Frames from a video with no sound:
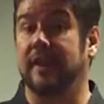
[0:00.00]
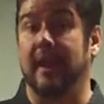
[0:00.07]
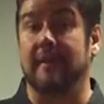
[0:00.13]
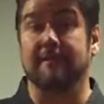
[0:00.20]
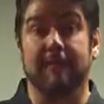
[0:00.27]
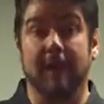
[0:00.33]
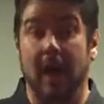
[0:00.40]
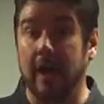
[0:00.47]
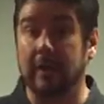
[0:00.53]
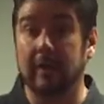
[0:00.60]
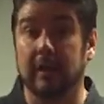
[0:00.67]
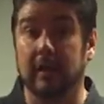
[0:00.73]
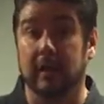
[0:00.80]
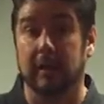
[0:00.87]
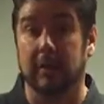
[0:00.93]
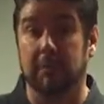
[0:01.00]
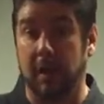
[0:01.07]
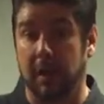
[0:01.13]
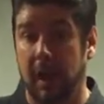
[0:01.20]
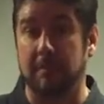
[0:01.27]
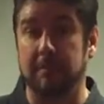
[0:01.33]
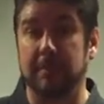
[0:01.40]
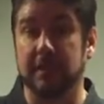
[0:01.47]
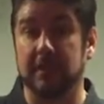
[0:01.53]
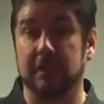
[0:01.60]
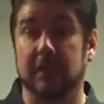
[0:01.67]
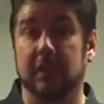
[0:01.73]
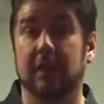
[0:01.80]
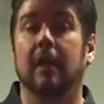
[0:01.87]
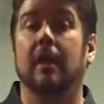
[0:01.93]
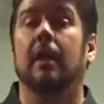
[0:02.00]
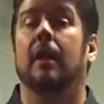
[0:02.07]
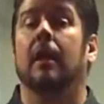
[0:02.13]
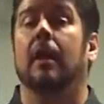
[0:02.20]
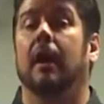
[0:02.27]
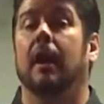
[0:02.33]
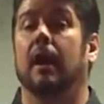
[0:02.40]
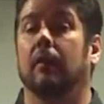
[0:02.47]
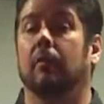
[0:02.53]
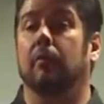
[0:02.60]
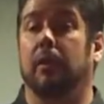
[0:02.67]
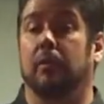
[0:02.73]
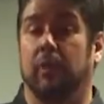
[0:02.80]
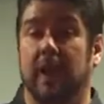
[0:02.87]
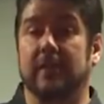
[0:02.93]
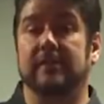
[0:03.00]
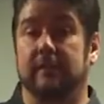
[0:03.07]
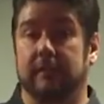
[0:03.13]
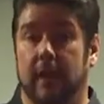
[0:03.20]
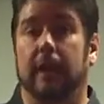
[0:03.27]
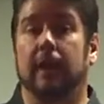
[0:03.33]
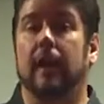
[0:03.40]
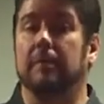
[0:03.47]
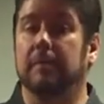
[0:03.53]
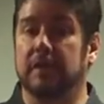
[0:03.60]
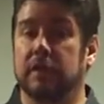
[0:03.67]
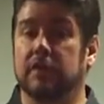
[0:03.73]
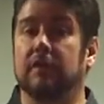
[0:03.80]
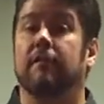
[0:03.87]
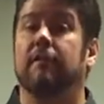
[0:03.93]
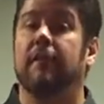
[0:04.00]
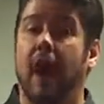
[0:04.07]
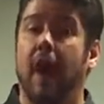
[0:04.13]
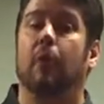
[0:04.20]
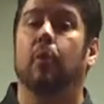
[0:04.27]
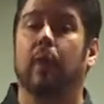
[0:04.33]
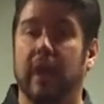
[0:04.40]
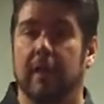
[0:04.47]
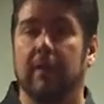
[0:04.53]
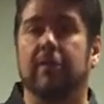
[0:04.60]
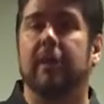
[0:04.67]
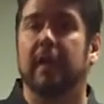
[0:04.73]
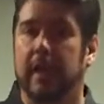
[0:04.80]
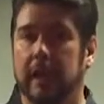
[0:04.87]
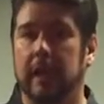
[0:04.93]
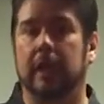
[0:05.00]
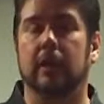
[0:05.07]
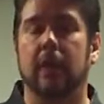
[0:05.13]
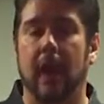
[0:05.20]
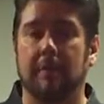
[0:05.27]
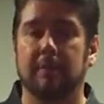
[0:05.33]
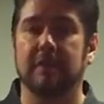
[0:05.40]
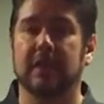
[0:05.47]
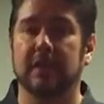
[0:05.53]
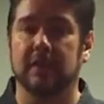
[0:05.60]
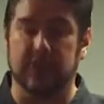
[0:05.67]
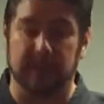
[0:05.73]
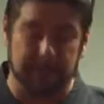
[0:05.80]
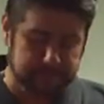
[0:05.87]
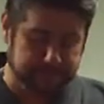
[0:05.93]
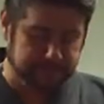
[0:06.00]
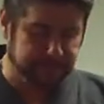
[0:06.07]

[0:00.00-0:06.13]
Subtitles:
that I fought in competition. When I say fought in competition, fought with in competition.